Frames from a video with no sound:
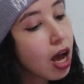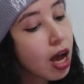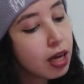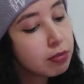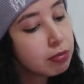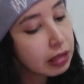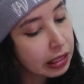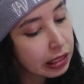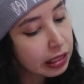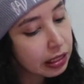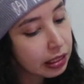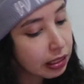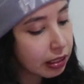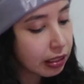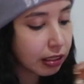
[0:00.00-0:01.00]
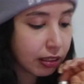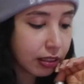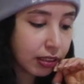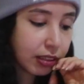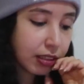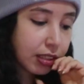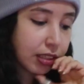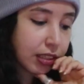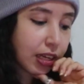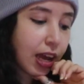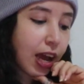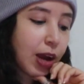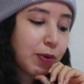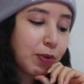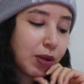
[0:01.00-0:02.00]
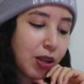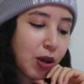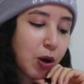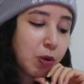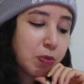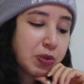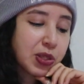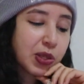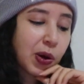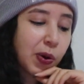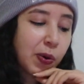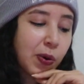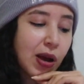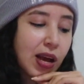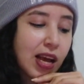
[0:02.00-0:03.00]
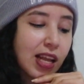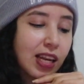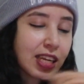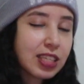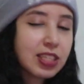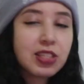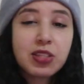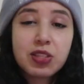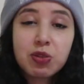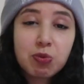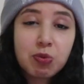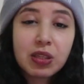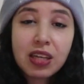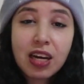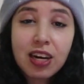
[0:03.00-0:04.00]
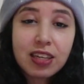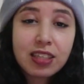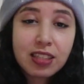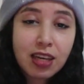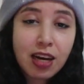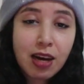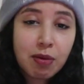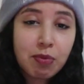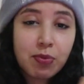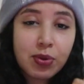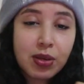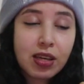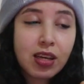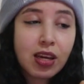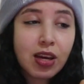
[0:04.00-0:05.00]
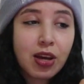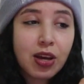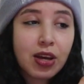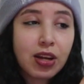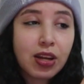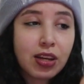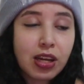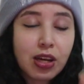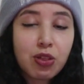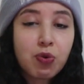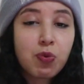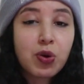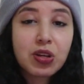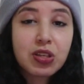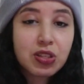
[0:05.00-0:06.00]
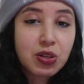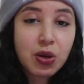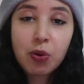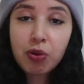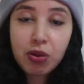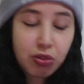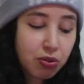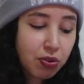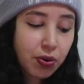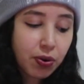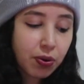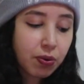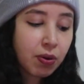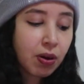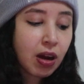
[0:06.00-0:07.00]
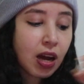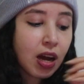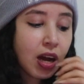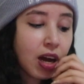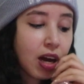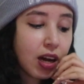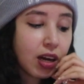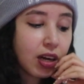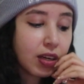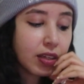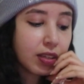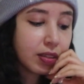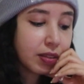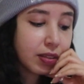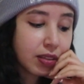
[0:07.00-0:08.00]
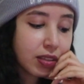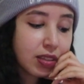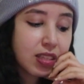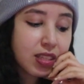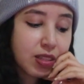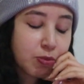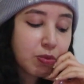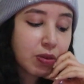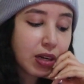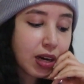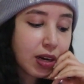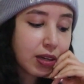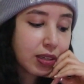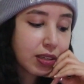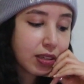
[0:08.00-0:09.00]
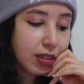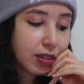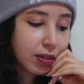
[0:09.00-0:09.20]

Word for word: I mean, I really hope so. Like, this is a really hard time the world is going through. It's real hard.